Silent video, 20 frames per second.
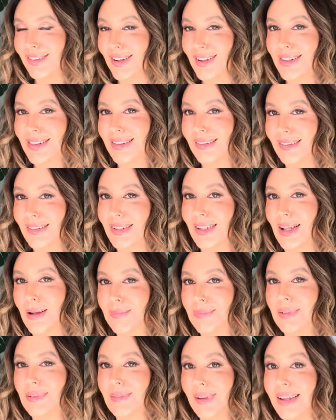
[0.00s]
this in a
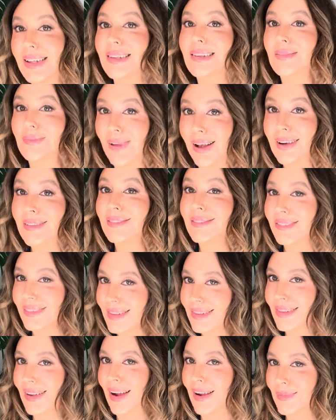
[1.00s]
couple of weeks. Well, the
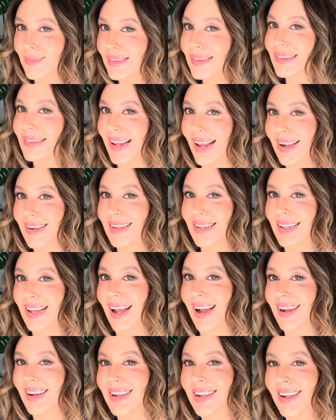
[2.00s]
time is now
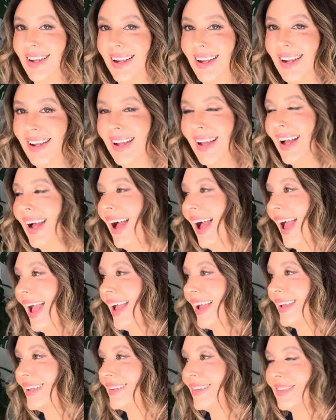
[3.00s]
here.
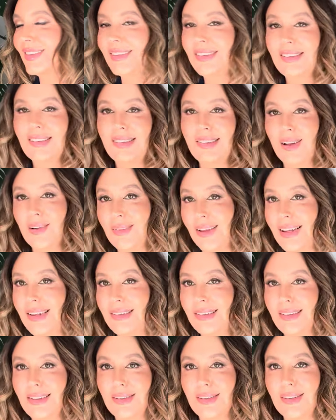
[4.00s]
And this is so
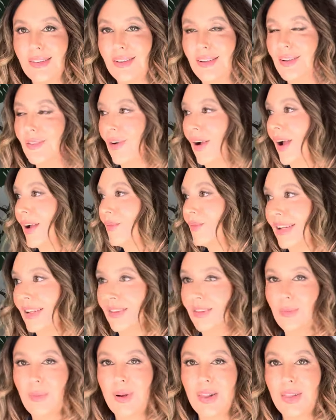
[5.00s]
easy to do.
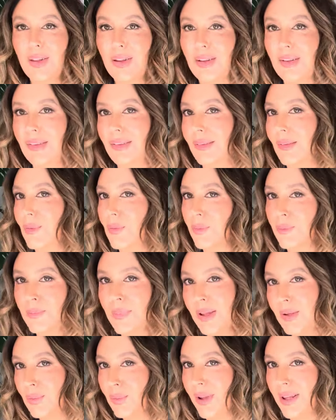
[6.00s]
It's one of those
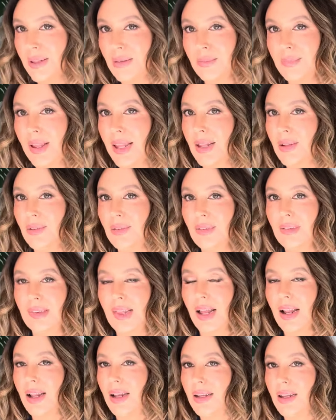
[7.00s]
midweek meals
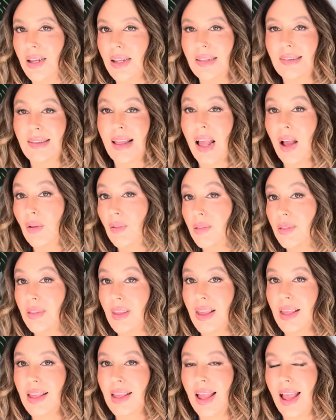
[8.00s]
that is
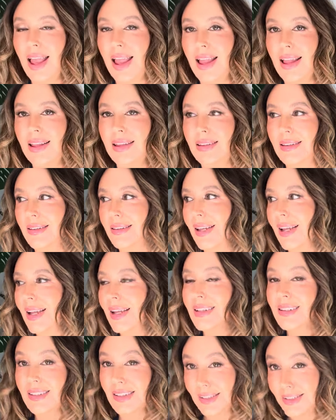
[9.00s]
healthy and
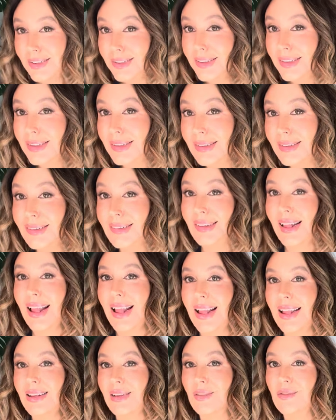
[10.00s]
delicious
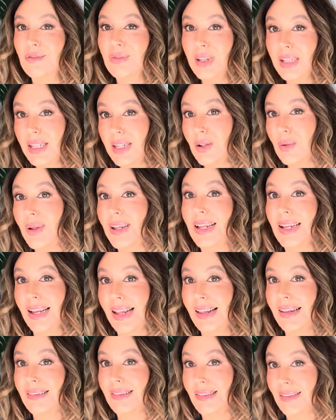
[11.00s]
and really quick and
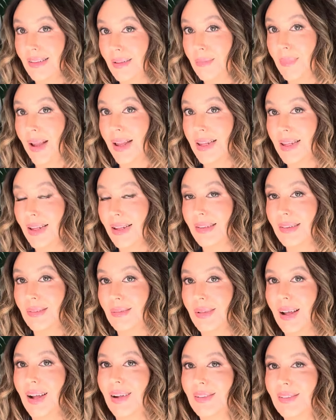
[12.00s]
easy to make as
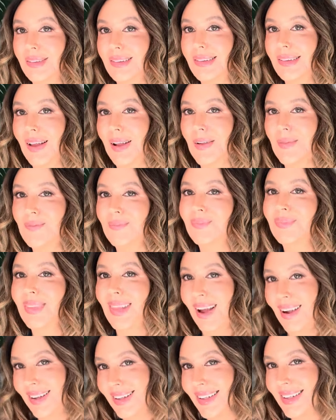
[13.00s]
well. So
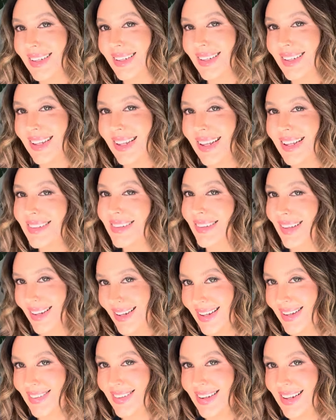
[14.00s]

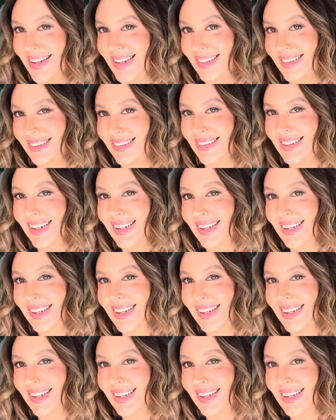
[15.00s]
here it is.